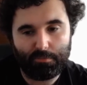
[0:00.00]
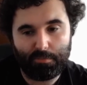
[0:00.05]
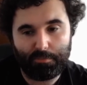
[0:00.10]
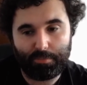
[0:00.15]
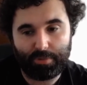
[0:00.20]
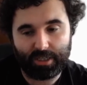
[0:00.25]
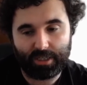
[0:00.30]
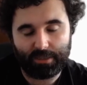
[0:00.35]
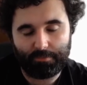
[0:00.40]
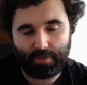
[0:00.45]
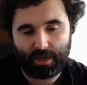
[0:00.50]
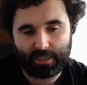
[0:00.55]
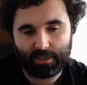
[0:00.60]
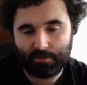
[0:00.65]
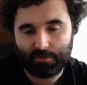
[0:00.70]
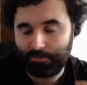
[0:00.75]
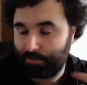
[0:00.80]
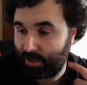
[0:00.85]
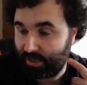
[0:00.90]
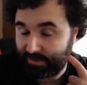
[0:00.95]
bringing back the
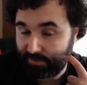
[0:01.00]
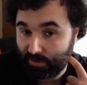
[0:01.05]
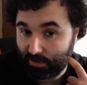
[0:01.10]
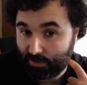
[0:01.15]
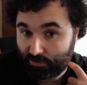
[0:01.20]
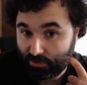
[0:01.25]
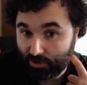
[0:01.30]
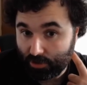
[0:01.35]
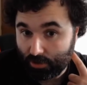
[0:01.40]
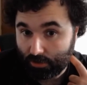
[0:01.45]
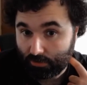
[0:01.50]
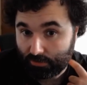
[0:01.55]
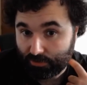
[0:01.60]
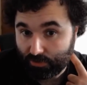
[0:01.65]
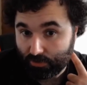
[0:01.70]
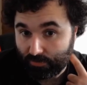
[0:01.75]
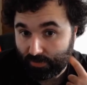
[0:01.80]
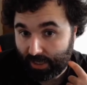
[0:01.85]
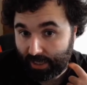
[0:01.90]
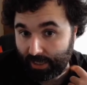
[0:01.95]
president's daughter and
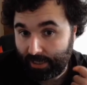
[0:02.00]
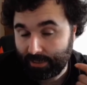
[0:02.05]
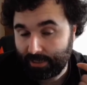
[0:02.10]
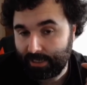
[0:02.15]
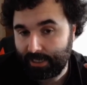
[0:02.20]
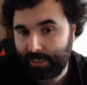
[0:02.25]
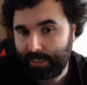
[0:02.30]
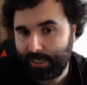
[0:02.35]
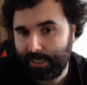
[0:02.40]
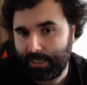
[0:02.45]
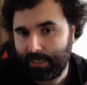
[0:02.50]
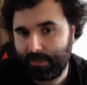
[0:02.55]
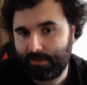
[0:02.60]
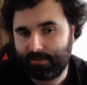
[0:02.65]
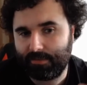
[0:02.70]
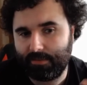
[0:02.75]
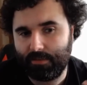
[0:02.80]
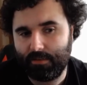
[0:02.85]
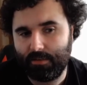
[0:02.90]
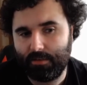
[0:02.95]
stuff like that he
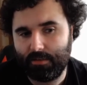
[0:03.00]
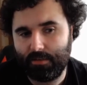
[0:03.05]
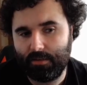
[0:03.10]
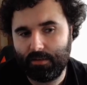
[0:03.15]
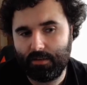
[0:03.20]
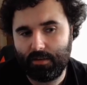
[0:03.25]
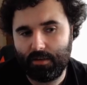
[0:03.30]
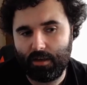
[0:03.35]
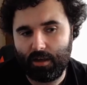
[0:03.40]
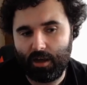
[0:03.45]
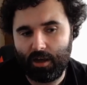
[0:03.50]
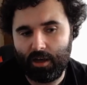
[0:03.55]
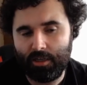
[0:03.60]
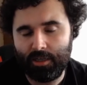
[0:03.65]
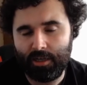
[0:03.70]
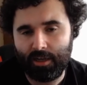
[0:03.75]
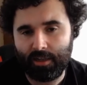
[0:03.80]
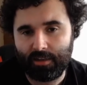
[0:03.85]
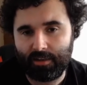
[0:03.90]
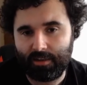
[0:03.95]
isn't at
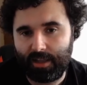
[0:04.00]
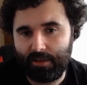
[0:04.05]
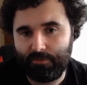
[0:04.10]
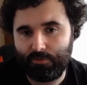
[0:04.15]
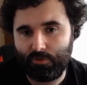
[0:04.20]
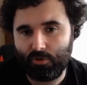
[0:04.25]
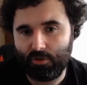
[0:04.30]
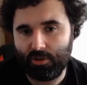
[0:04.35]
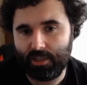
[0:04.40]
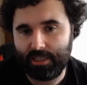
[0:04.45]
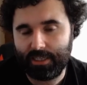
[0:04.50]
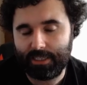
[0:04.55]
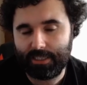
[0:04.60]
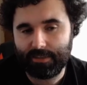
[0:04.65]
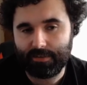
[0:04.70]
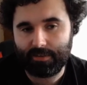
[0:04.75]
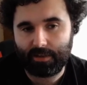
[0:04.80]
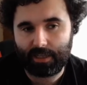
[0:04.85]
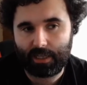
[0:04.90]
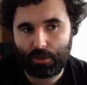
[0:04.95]
a level that he
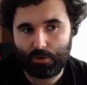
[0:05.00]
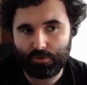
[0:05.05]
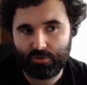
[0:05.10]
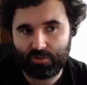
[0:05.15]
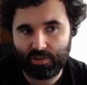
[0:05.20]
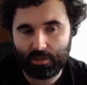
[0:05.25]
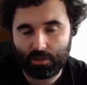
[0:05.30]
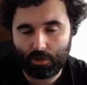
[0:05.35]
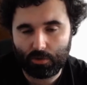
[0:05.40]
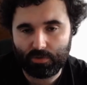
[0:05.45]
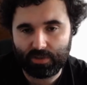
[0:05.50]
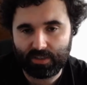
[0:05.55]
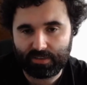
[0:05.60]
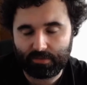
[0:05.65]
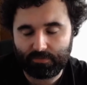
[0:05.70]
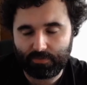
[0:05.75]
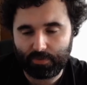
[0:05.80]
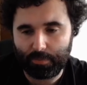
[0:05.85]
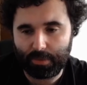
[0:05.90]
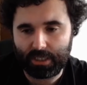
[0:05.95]
is allowed to know this
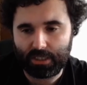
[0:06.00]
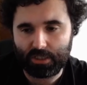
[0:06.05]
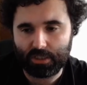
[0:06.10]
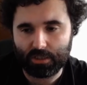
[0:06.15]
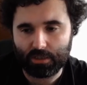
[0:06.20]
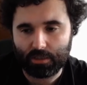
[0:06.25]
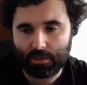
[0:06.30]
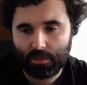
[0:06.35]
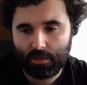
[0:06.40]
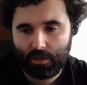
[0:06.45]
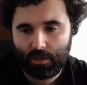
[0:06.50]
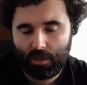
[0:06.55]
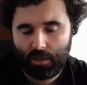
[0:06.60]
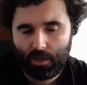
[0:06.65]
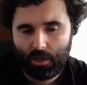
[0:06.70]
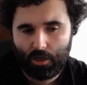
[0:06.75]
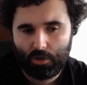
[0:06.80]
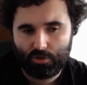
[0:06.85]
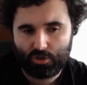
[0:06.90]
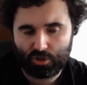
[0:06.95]
information.
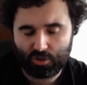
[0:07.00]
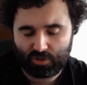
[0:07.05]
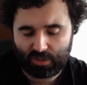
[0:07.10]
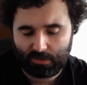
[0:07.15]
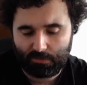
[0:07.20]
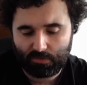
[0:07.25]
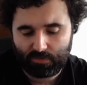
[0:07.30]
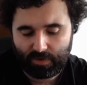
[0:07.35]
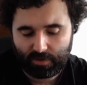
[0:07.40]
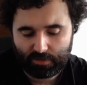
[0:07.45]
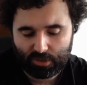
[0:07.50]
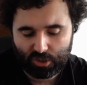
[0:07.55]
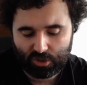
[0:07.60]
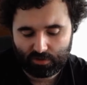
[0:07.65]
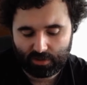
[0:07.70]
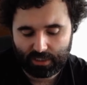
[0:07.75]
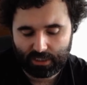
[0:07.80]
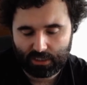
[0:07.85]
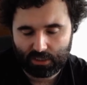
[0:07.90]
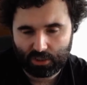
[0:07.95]
It just seems very
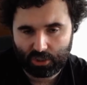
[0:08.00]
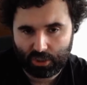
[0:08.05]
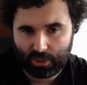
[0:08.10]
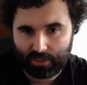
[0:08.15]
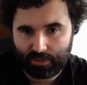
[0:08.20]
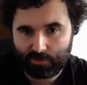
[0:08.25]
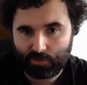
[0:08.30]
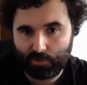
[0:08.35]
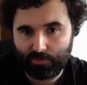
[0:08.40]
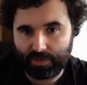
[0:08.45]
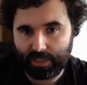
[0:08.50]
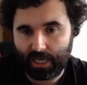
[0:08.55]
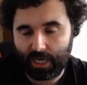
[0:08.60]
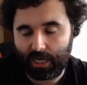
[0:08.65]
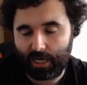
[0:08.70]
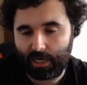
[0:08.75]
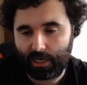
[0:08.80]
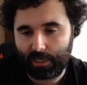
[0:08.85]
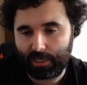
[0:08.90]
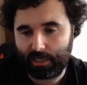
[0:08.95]
strange that this other
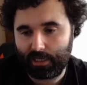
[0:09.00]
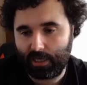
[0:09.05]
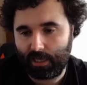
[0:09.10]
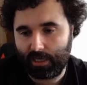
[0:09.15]
guy